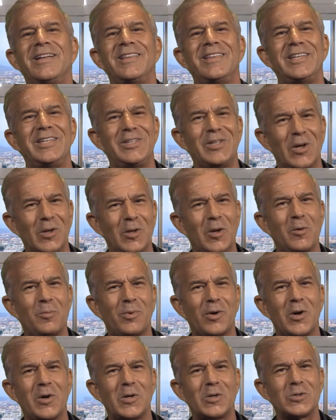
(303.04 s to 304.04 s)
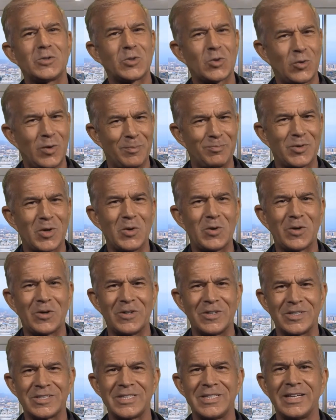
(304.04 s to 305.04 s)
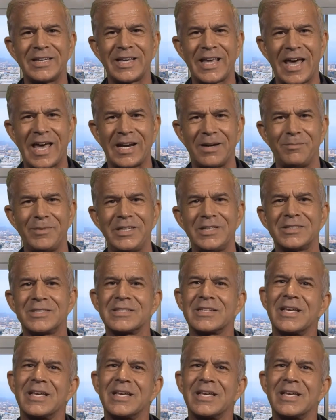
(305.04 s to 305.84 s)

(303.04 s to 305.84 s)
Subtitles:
The YoloPros Cryptocurrency Academy is